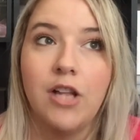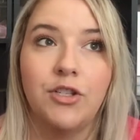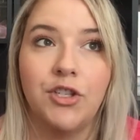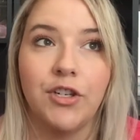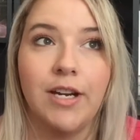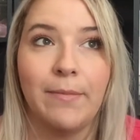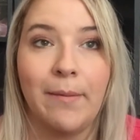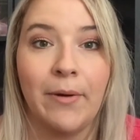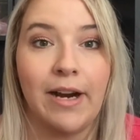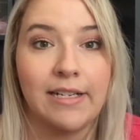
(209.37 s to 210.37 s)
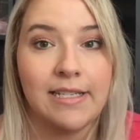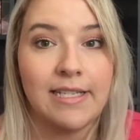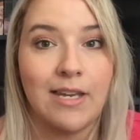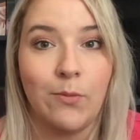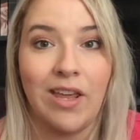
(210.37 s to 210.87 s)
During my
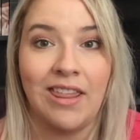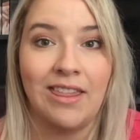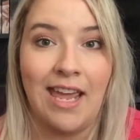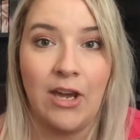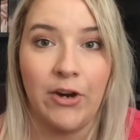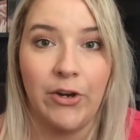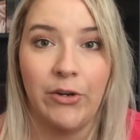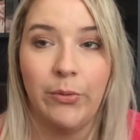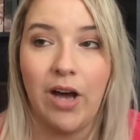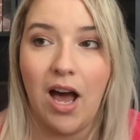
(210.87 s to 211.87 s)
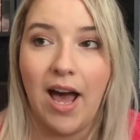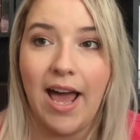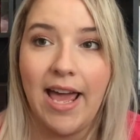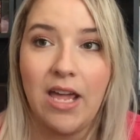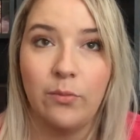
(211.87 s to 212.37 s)
pregnancy with Theo,
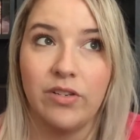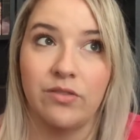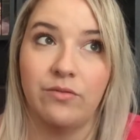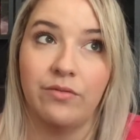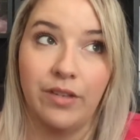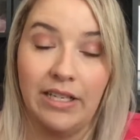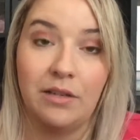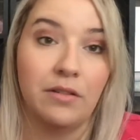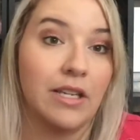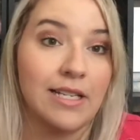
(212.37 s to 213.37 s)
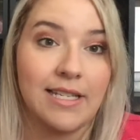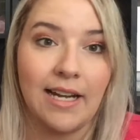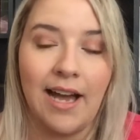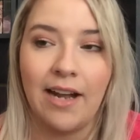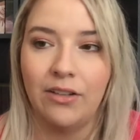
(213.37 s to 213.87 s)
I was really, really
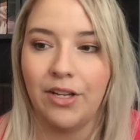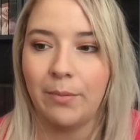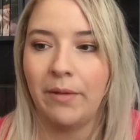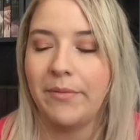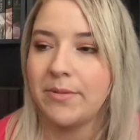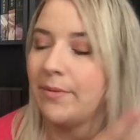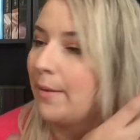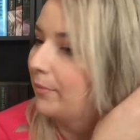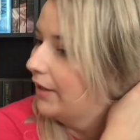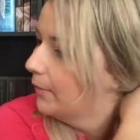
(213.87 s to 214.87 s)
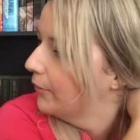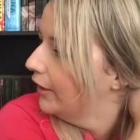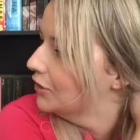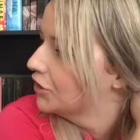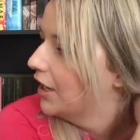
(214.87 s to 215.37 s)
sick. I had a lot of problems with my blood
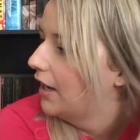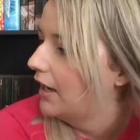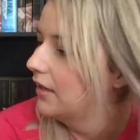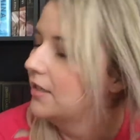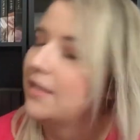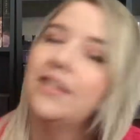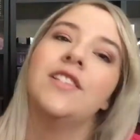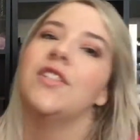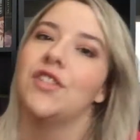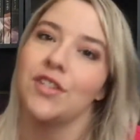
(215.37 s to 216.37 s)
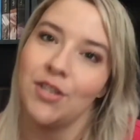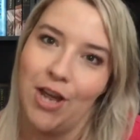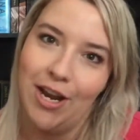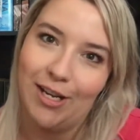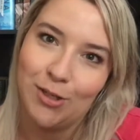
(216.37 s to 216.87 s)
pressure. This is just
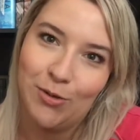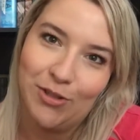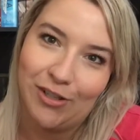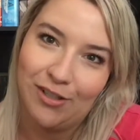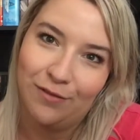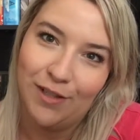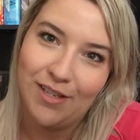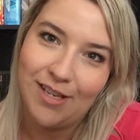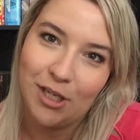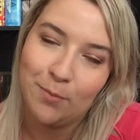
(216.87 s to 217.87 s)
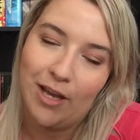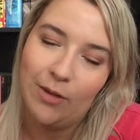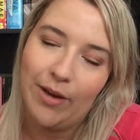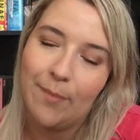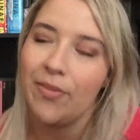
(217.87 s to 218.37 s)
turning into a Dr. Phil sesh, by
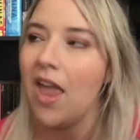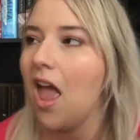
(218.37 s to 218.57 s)
the way.